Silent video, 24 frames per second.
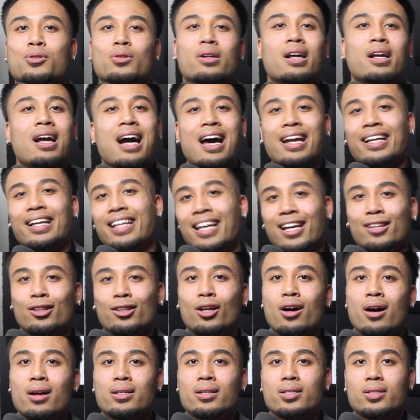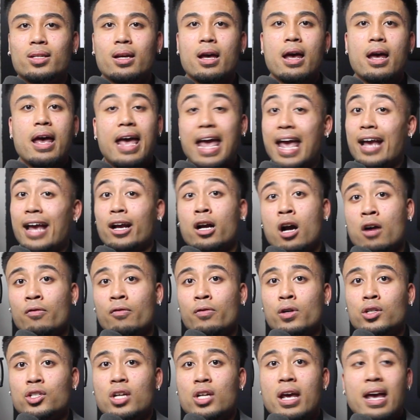or to kind of get lost in
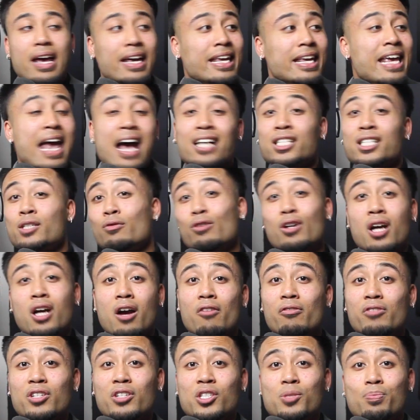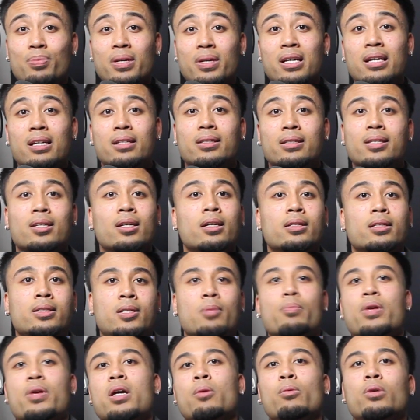coverage, he has the recovery speed to
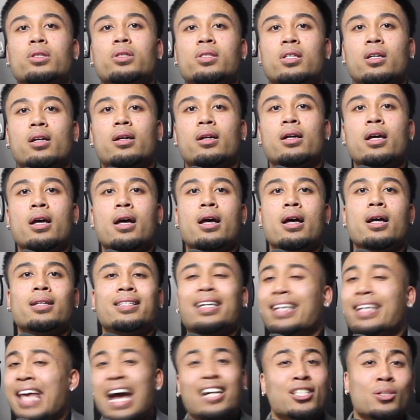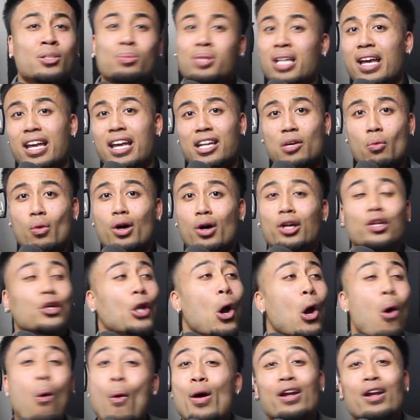be able to catch up to anyone. No
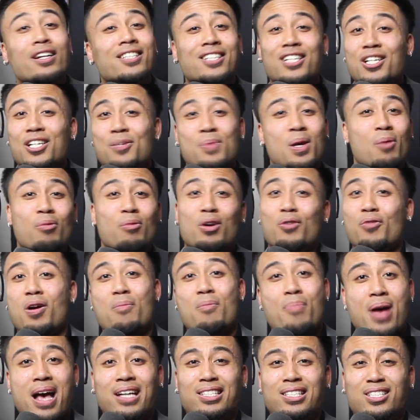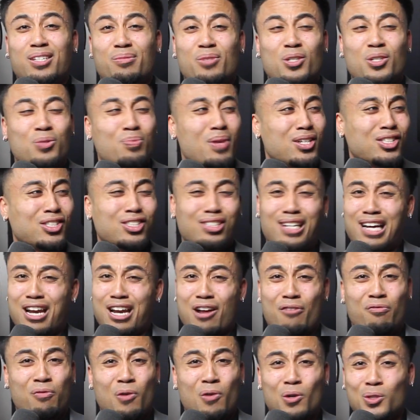one is going to be able to run past him, especially not at
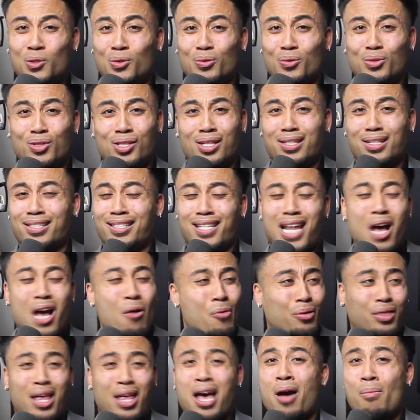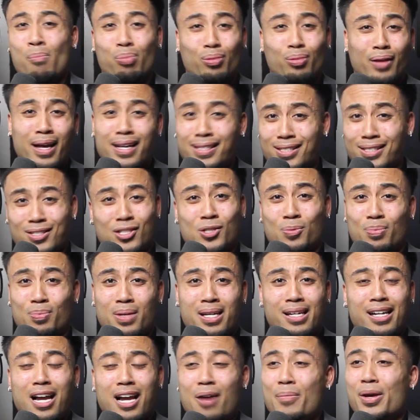4.26, not with that blazing
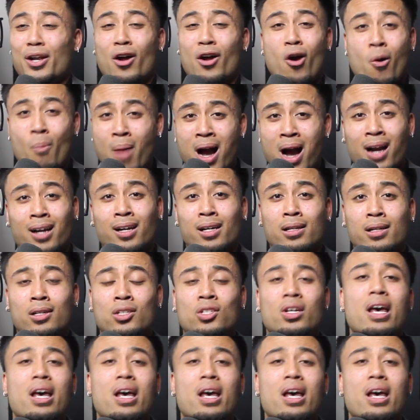speed. I mean, oh my goodness.